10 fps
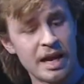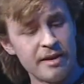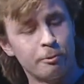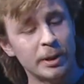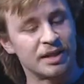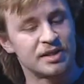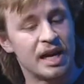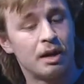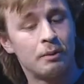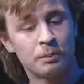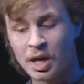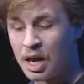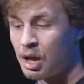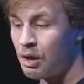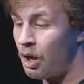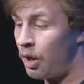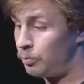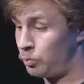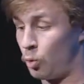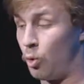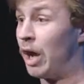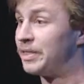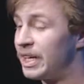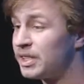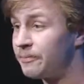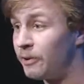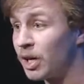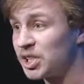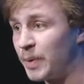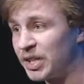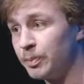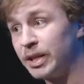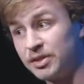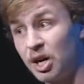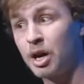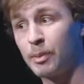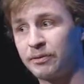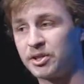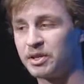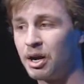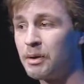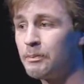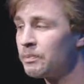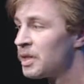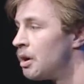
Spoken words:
If we can tell or identify a specimen time after time,